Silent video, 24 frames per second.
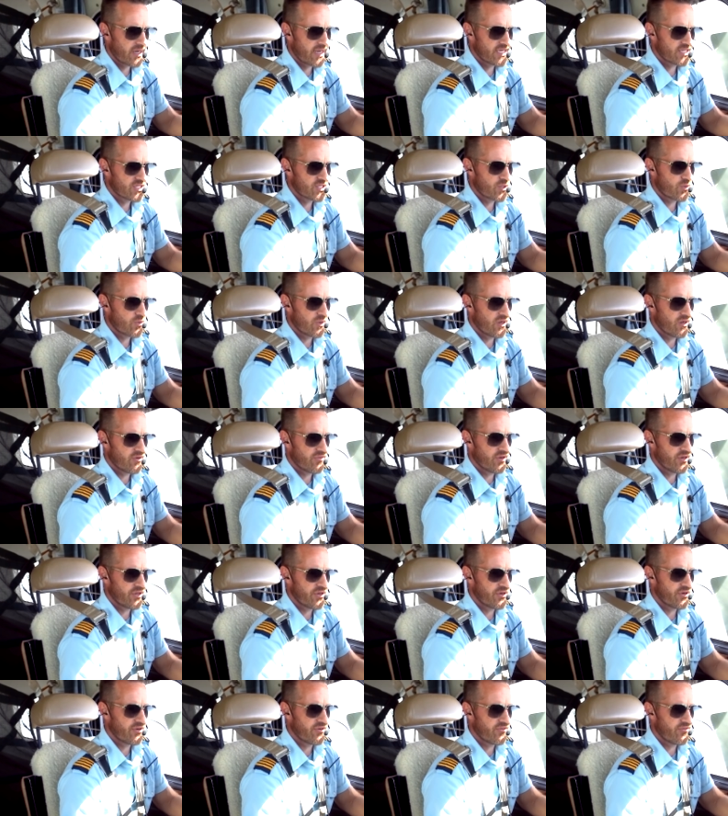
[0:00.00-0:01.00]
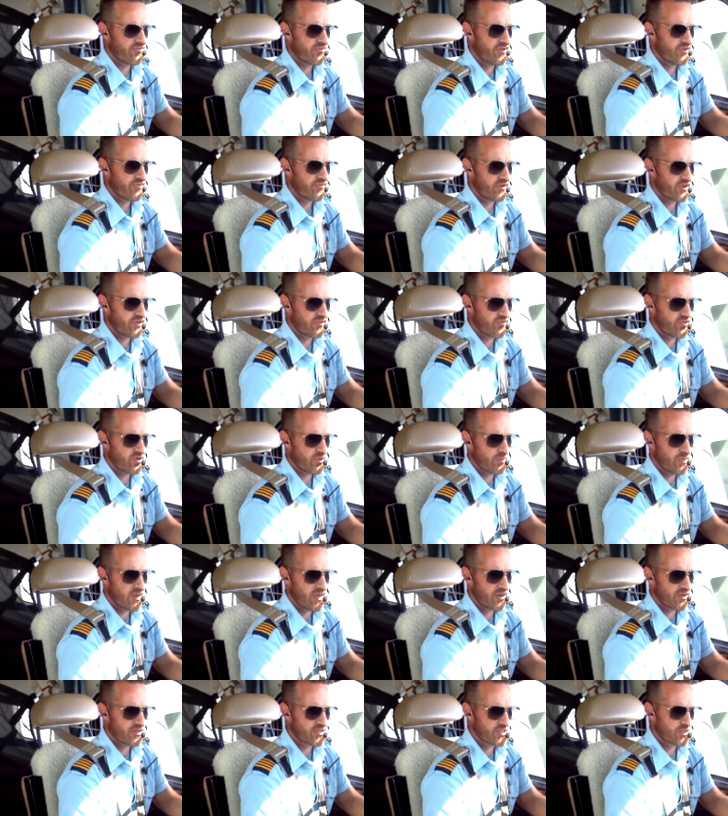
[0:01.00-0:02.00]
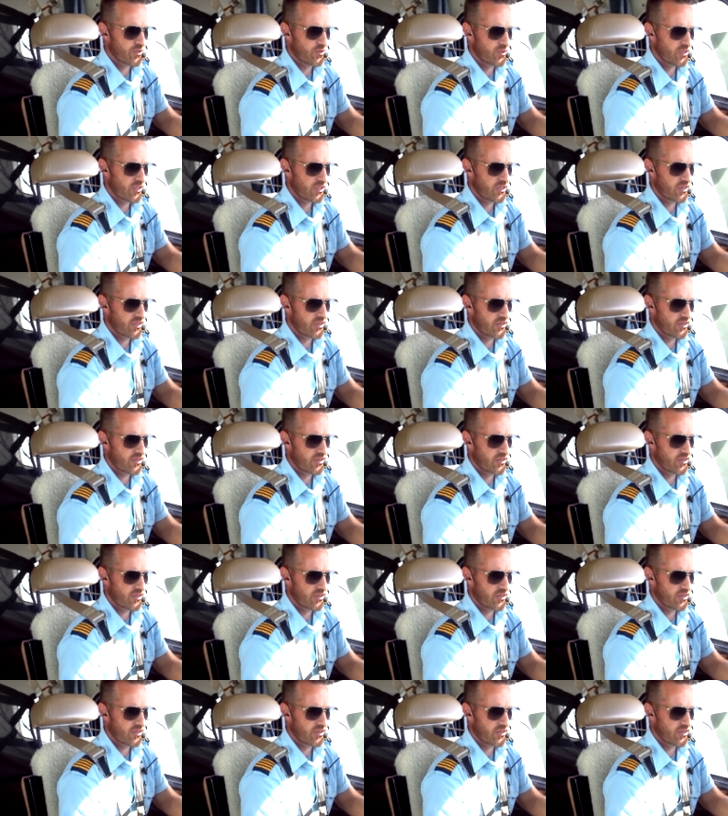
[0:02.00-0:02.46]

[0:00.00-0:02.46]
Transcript: at 1250 foot-pound of torque